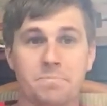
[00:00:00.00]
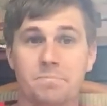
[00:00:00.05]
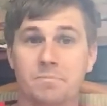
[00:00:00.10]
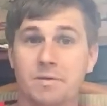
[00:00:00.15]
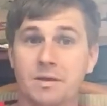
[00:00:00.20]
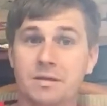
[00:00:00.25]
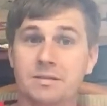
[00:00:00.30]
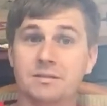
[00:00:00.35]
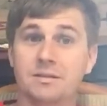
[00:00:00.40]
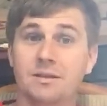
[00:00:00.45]

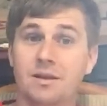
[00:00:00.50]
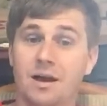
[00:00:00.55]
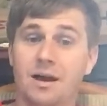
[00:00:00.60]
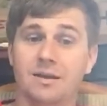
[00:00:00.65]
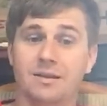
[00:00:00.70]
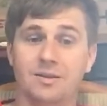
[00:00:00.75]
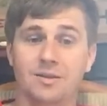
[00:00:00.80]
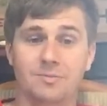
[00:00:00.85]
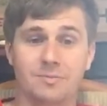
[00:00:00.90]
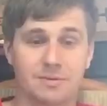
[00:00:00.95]
means a
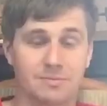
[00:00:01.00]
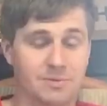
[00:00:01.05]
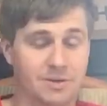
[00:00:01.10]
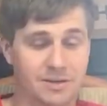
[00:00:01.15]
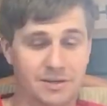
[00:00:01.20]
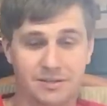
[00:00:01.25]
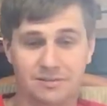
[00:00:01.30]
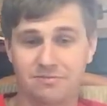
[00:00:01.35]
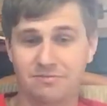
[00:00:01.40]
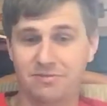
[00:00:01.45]
lot to me,
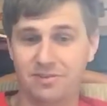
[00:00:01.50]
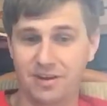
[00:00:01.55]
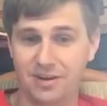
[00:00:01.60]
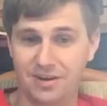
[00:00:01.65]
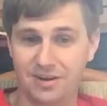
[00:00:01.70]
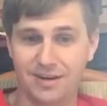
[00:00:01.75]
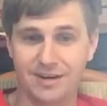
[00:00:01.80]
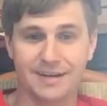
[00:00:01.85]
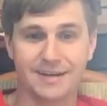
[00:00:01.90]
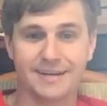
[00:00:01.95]
but it's
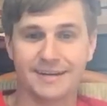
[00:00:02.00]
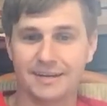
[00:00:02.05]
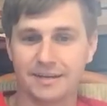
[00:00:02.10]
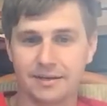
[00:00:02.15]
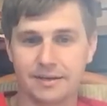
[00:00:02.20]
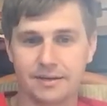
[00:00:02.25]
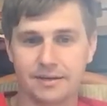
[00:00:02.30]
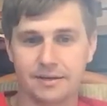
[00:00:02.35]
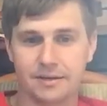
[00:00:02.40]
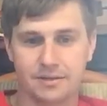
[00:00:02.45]
very
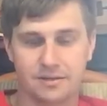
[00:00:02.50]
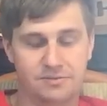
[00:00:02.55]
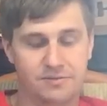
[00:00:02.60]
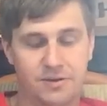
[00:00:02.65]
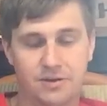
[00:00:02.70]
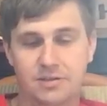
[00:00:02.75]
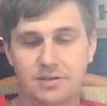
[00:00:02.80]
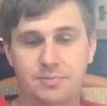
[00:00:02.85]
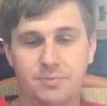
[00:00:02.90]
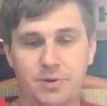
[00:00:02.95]

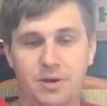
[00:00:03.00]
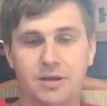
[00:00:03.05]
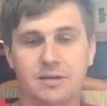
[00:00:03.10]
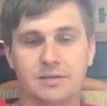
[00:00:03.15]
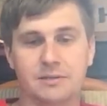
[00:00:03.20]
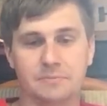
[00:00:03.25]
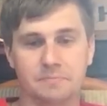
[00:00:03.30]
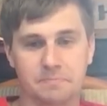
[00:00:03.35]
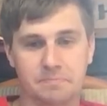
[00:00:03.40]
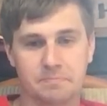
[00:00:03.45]

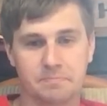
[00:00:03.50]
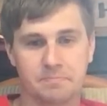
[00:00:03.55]
surprising.